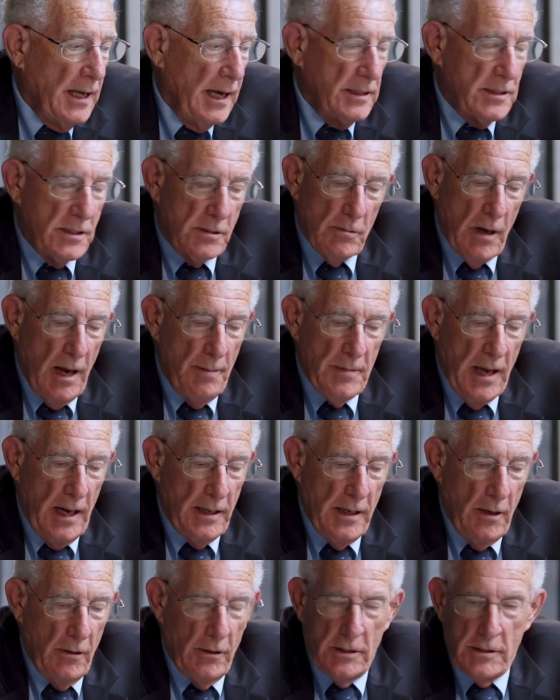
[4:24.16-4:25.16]
well I'm
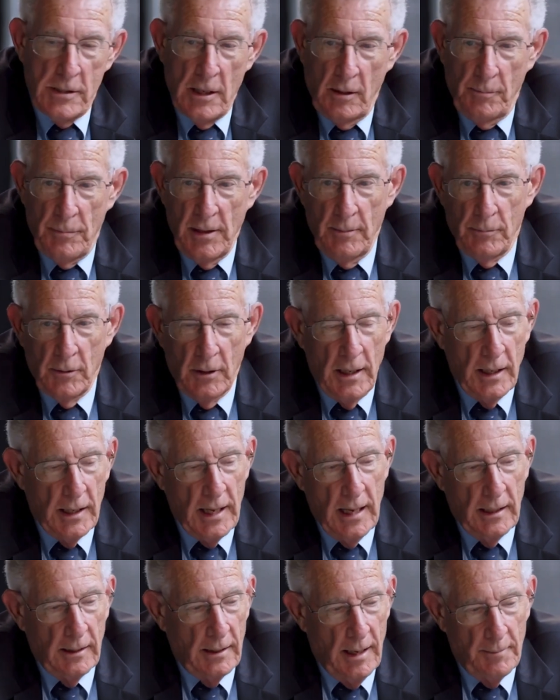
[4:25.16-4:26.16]
not here to tell people.
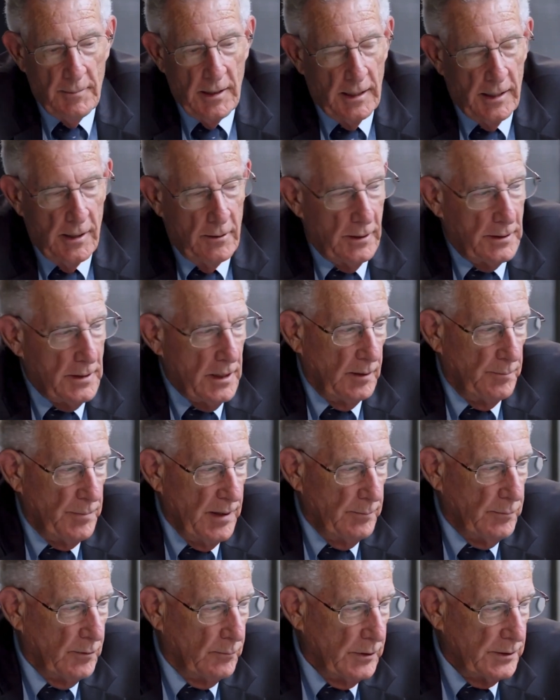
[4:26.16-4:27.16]
Again, I'm not here to tell
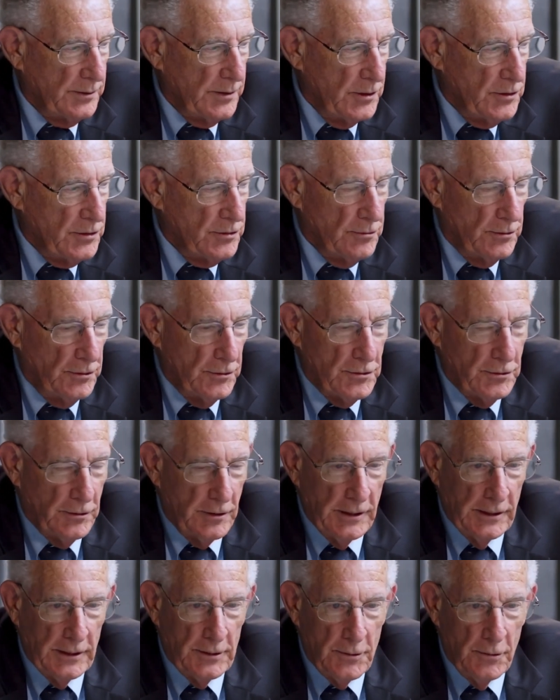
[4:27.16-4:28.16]
people what they should or
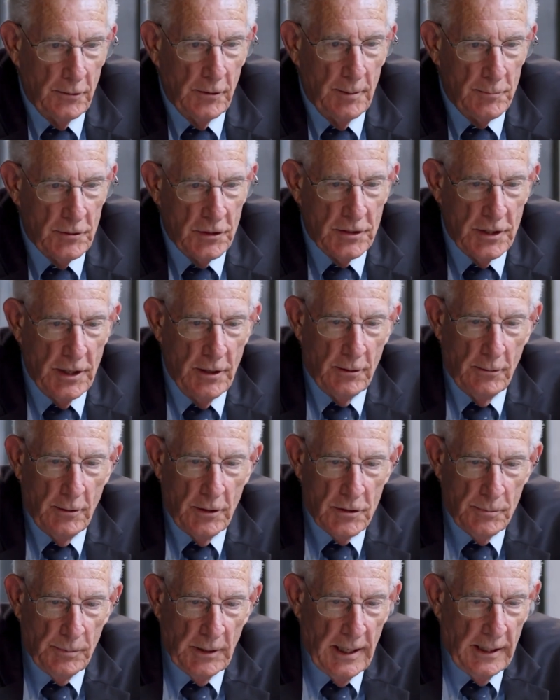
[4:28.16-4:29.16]
should not do. I'm just here to
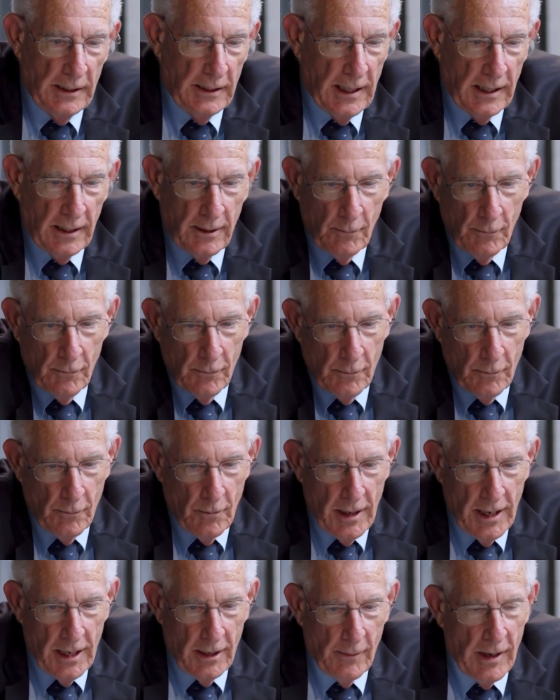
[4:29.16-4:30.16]
explain
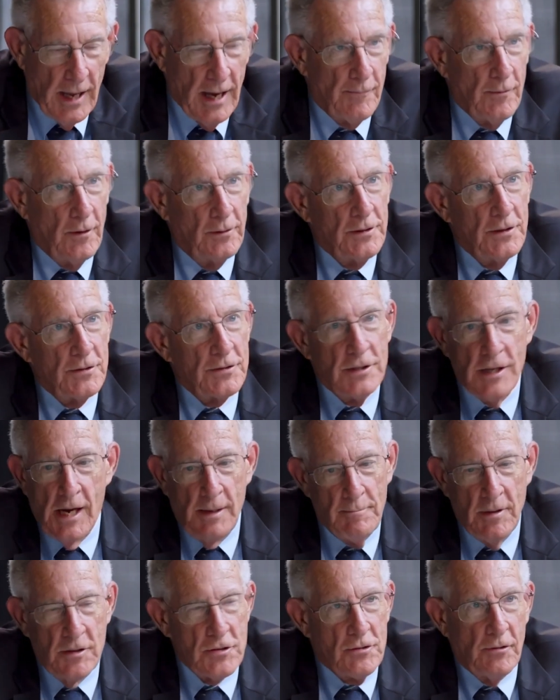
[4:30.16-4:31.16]
why do we have all this?
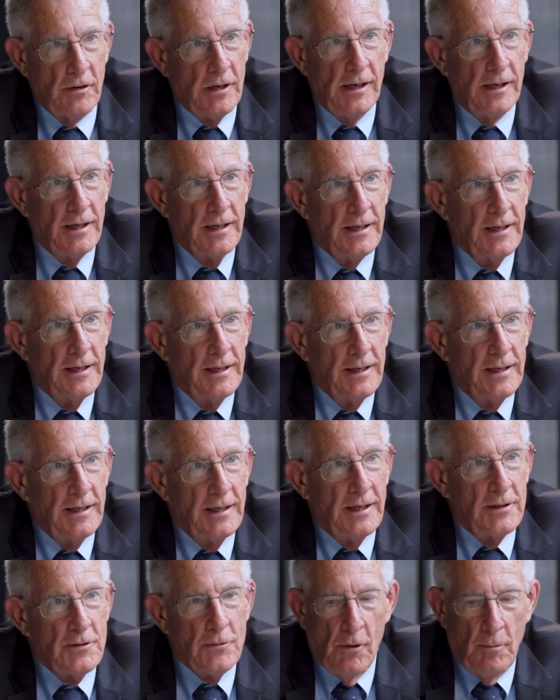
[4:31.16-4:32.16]
Not mystery.
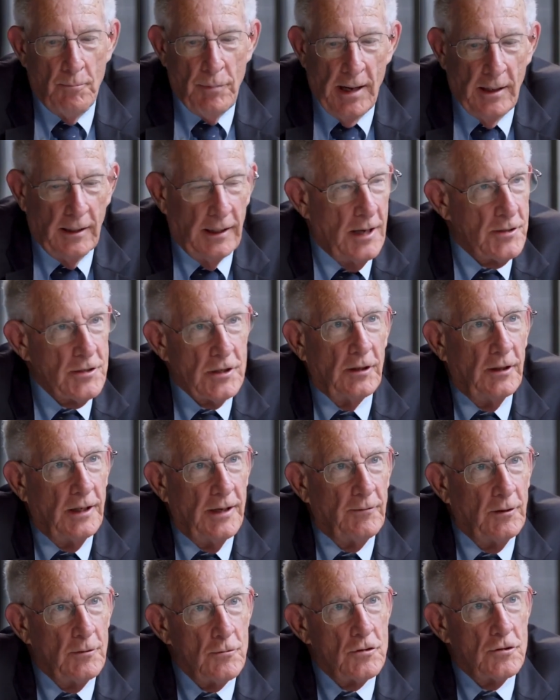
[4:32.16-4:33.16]
It's all
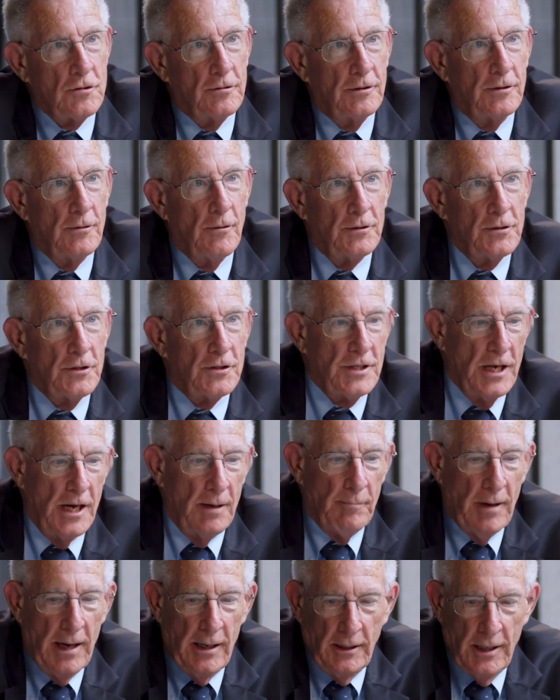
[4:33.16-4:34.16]
biological evolution. You
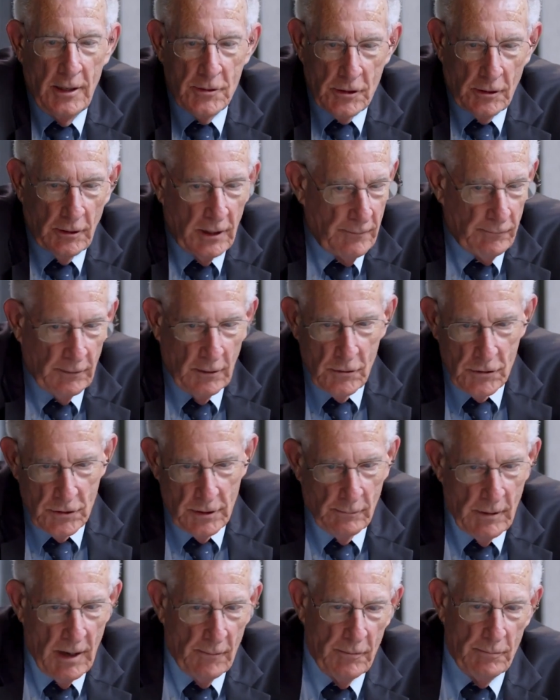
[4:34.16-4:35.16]
understand biological
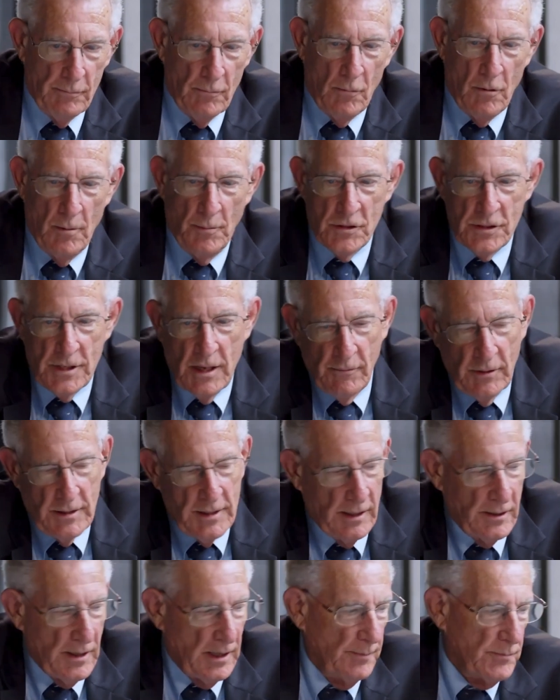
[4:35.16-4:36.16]
evolution? Almost
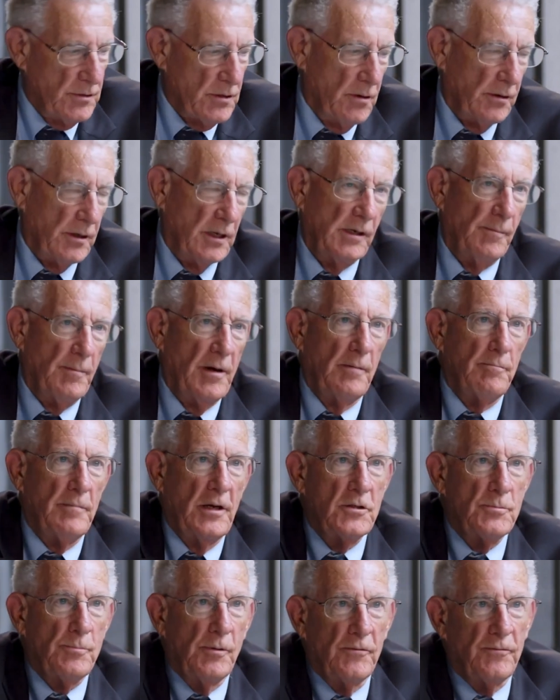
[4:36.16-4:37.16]
everything that I'm talking about
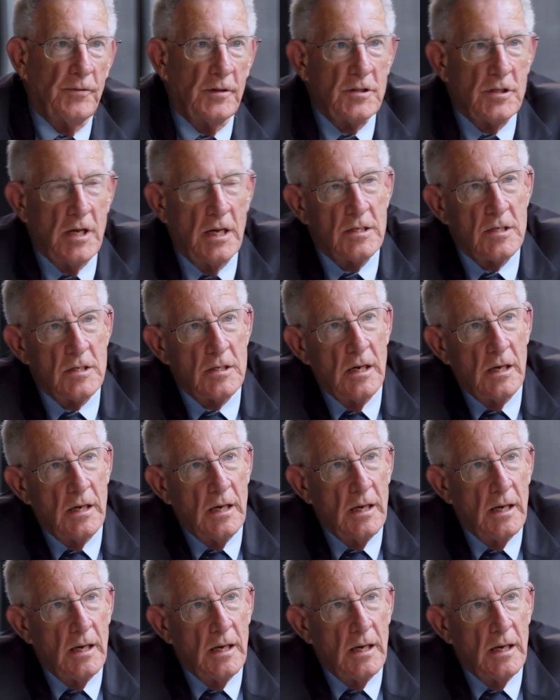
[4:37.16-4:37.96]
makes perfect sense,